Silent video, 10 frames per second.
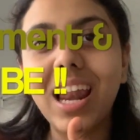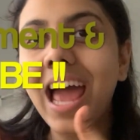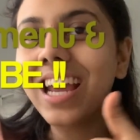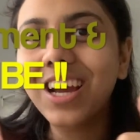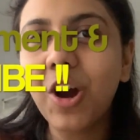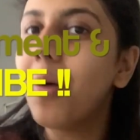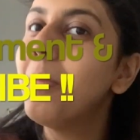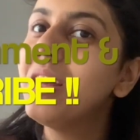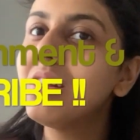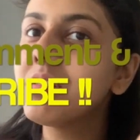like,
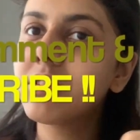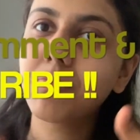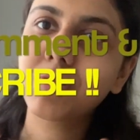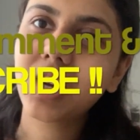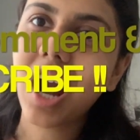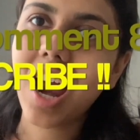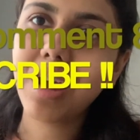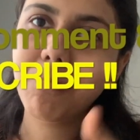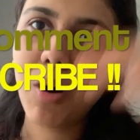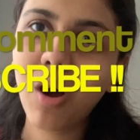comment,
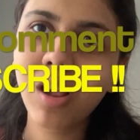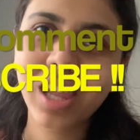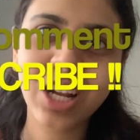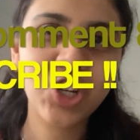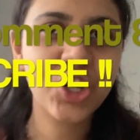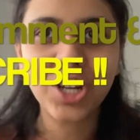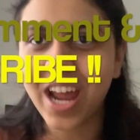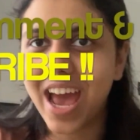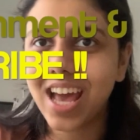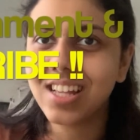subscribe, all that
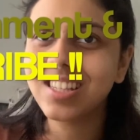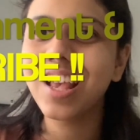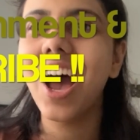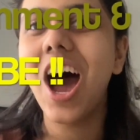schnaz.